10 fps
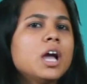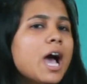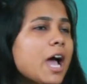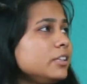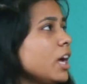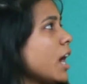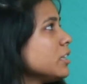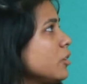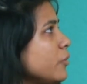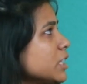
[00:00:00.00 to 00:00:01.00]
And the
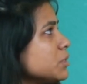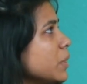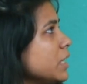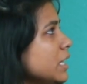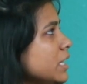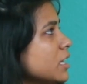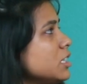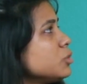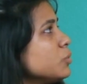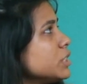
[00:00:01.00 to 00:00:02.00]
other waste
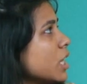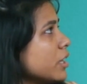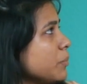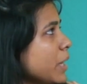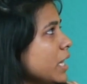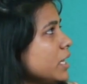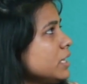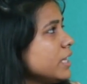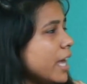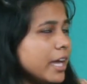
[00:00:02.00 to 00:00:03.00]
materials which are
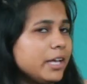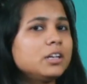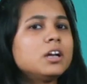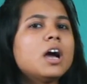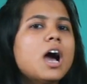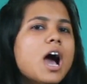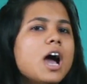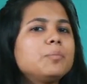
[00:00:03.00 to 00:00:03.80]
remaining there are